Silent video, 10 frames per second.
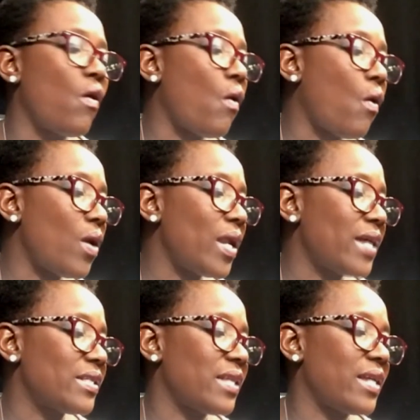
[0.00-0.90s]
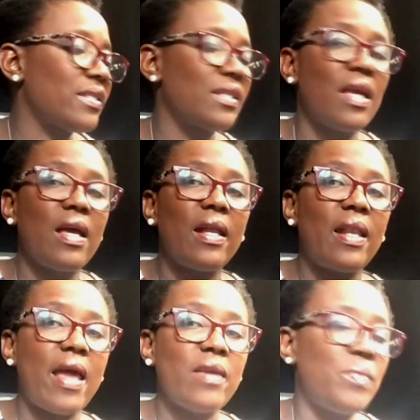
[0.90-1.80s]
All assets,
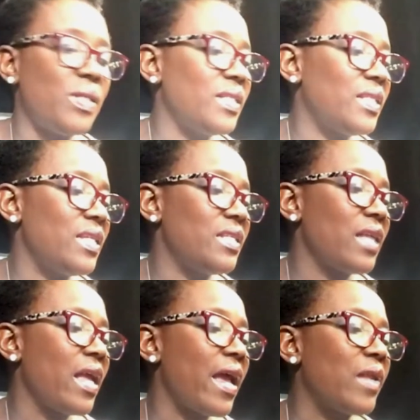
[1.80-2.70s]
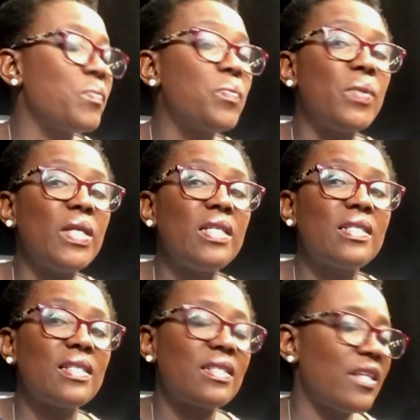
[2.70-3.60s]
liabilities, and
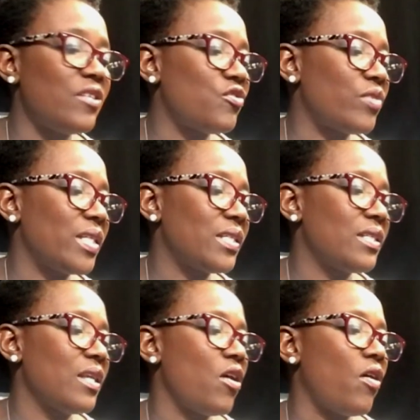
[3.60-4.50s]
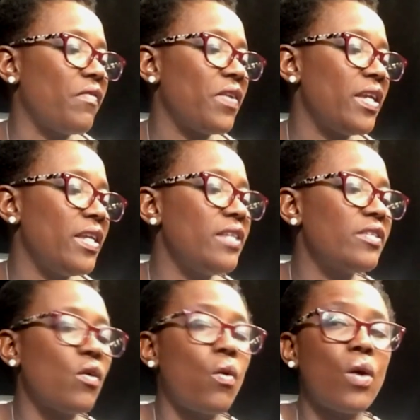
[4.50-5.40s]
business interests of his
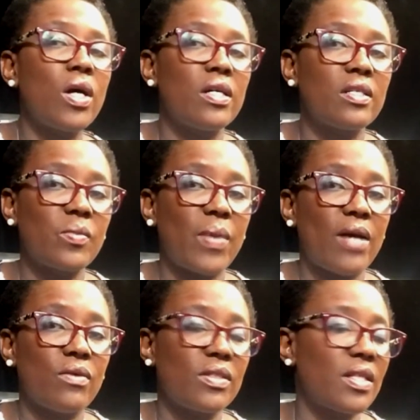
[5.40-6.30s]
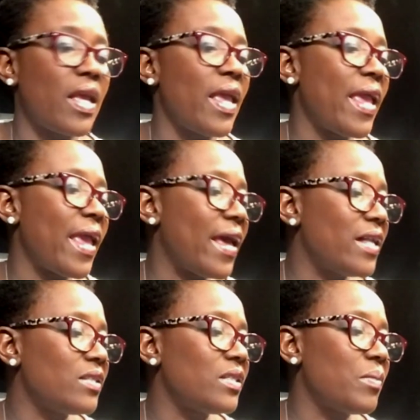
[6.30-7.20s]
or her spouse
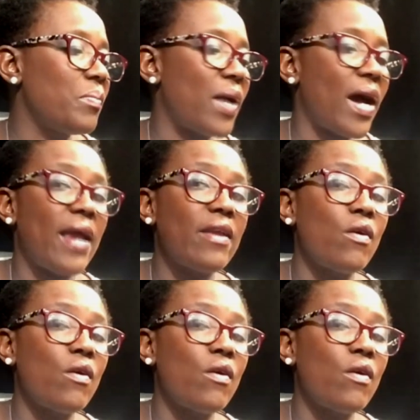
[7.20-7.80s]
held by